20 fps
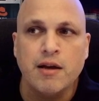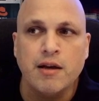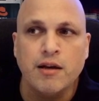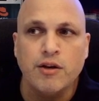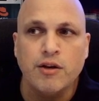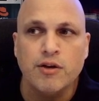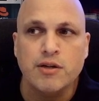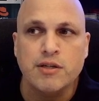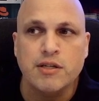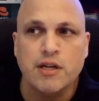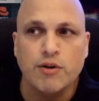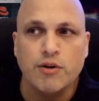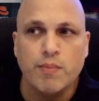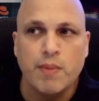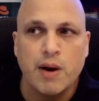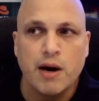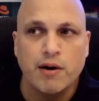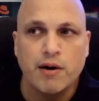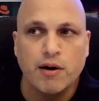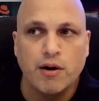use the
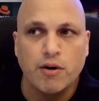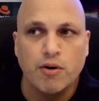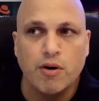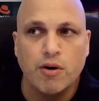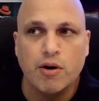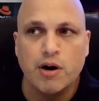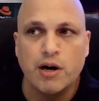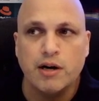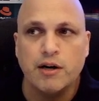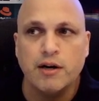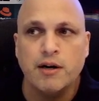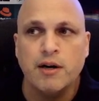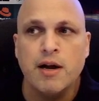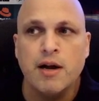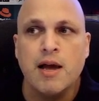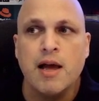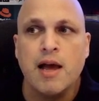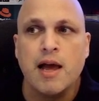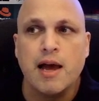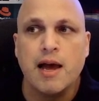numerical order
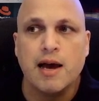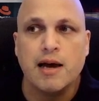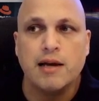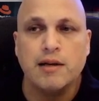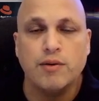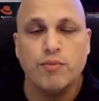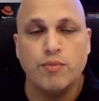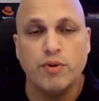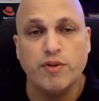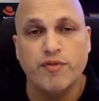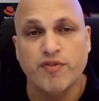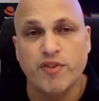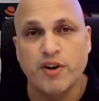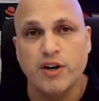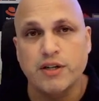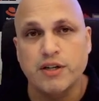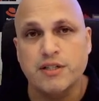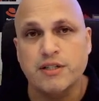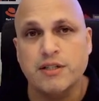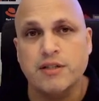and
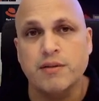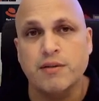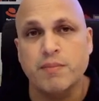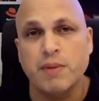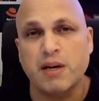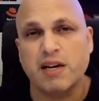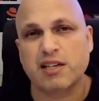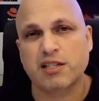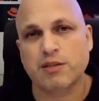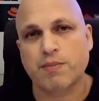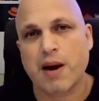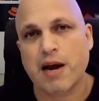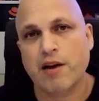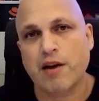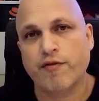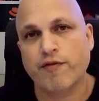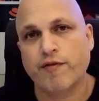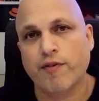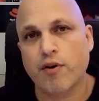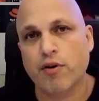reverse, because by
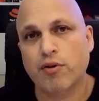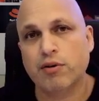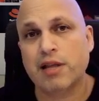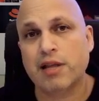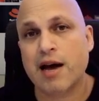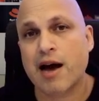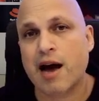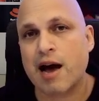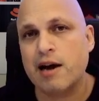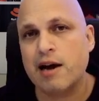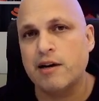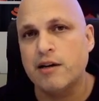default, the higher